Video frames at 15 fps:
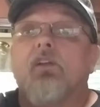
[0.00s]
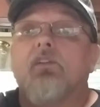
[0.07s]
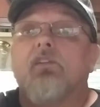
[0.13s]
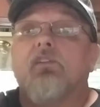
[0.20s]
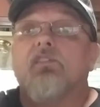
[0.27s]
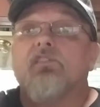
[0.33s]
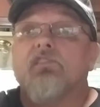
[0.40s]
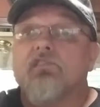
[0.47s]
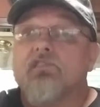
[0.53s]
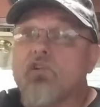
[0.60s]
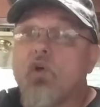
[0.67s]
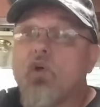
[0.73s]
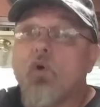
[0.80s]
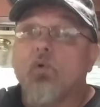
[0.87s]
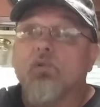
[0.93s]

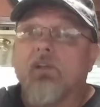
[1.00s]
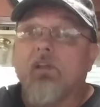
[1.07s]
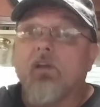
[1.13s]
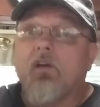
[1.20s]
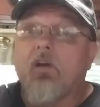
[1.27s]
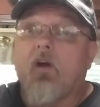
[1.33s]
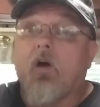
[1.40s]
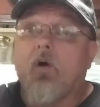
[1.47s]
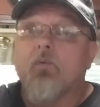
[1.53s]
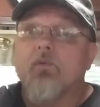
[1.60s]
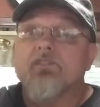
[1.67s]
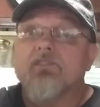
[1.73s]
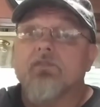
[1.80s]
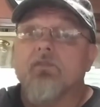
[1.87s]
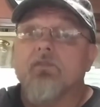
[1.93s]
slowly
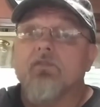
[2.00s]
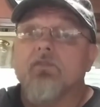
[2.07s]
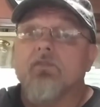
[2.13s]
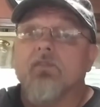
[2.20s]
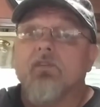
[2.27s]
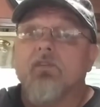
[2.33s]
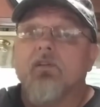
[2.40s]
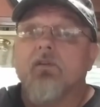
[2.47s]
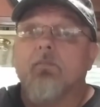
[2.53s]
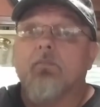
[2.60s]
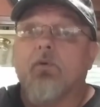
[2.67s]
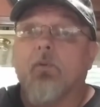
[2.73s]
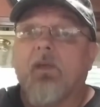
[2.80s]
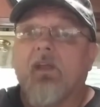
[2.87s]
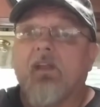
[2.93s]
always turn your
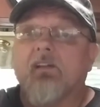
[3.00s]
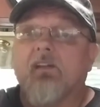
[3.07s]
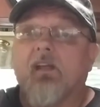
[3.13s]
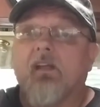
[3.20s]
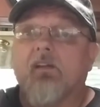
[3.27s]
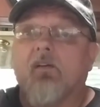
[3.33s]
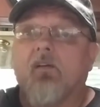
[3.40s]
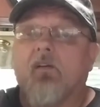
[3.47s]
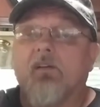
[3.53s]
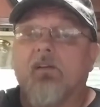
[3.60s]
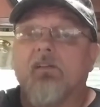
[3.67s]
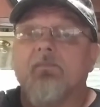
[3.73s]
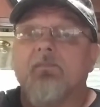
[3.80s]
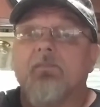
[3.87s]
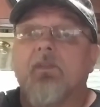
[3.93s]
propane tank
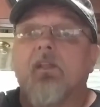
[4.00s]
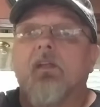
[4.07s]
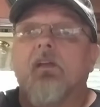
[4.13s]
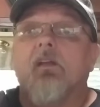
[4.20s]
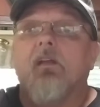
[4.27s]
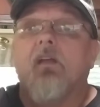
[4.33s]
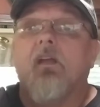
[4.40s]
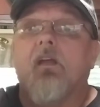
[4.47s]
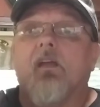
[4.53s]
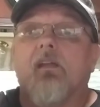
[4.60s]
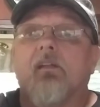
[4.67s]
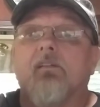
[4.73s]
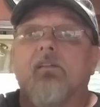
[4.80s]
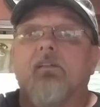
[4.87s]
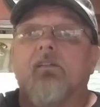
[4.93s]
on.
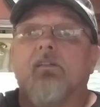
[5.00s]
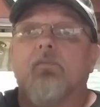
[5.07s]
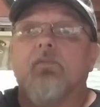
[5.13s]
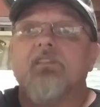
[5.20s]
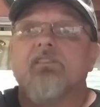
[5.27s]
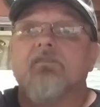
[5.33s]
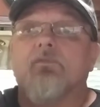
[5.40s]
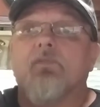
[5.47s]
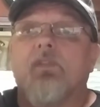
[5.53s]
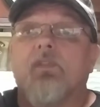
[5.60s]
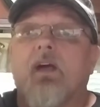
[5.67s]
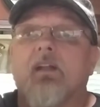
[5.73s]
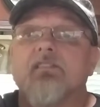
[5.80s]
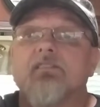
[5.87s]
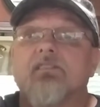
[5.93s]
And the reason for
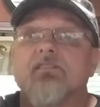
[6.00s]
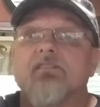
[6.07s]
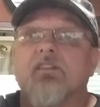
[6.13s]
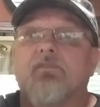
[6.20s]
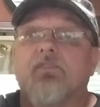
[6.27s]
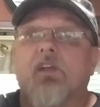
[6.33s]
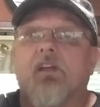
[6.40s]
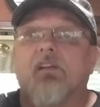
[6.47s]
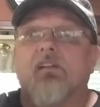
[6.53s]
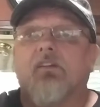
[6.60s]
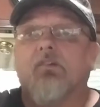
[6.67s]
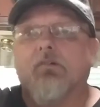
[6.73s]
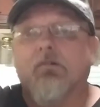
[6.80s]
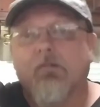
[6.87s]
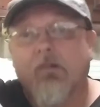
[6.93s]
that is because if you
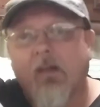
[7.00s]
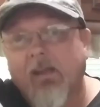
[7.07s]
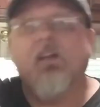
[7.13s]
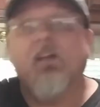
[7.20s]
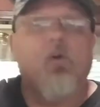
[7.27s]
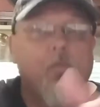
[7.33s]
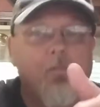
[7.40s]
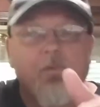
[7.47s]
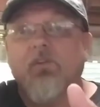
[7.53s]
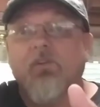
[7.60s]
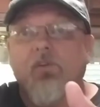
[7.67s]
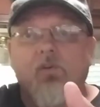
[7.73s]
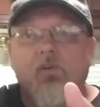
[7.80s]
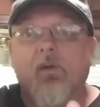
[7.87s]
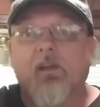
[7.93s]
crank it open
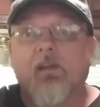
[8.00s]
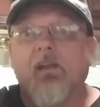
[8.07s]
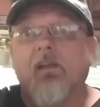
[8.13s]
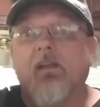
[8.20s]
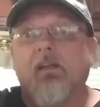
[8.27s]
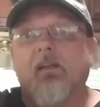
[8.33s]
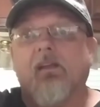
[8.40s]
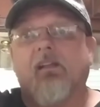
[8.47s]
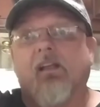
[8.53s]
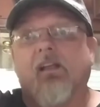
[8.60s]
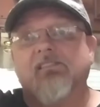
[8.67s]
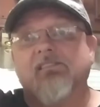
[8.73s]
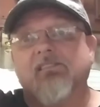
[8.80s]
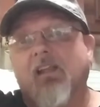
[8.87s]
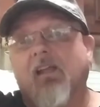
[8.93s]
too quick,
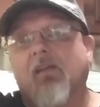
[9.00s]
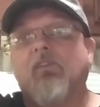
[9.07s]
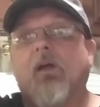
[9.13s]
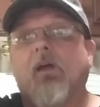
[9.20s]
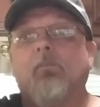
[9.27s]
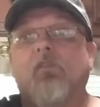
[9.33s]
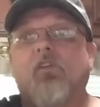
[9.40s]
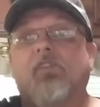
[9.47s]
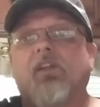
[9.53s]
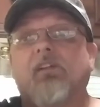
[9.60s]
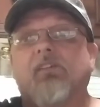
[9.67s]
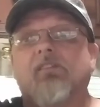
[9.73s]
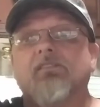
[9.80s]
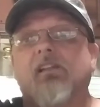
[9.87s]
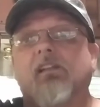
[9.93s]
that slam valve will
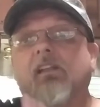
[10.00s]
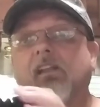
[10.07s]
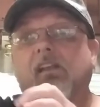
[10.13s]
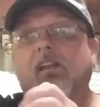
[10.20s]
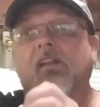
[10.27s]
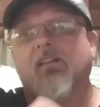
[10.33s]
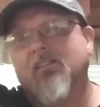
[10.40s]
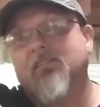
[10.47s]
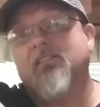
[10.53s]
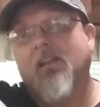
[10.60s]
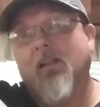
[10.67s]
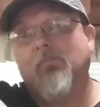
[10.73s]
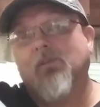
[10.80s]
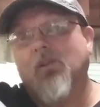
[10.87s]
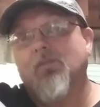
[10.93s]
think there's a leak and it'll
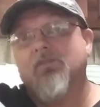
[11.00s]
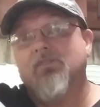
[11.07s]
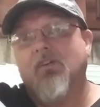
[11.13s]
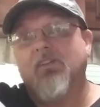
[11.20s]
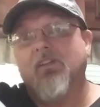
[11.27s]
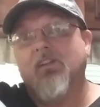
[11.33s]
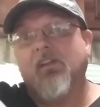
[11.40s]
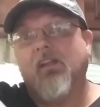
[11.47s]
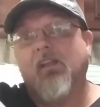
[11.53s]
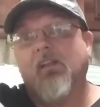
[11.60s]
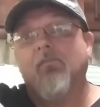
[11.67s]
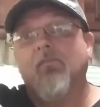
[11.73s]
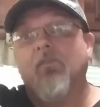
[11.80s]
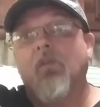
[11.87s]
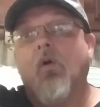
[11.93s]
slam closed on you again.
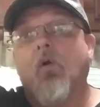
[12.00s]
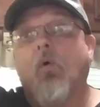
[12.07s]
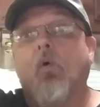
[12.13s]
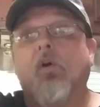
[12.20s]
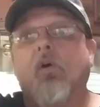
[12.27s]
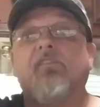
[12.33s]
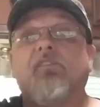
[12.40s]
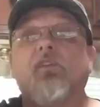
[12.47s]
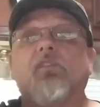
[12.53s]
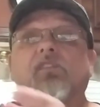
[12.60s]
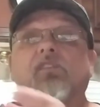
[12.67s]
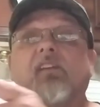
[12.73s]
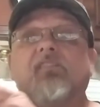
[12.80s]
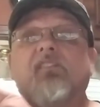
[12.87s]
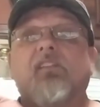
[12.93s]
Or if you've
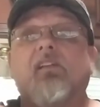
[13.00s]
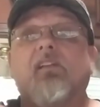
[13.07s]
left